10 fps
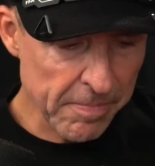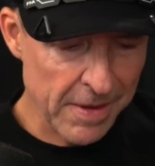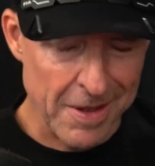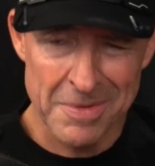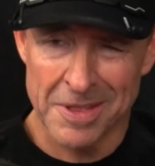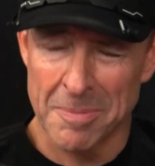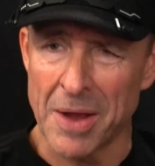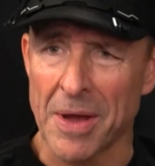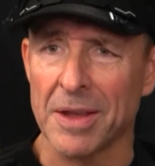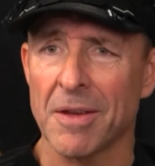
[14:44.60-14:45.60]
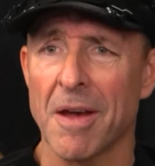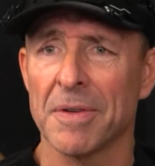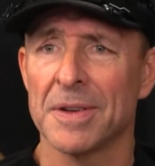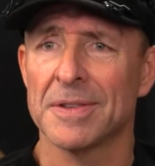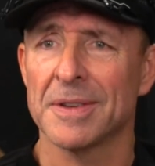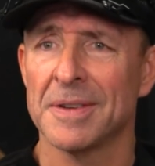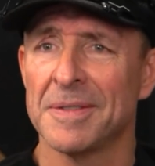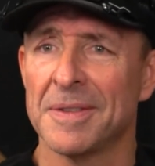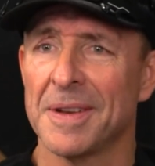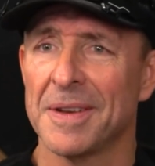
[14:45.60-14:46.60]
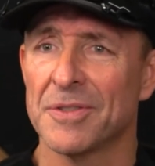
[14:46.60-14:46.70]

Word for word: come to the biohacking conference and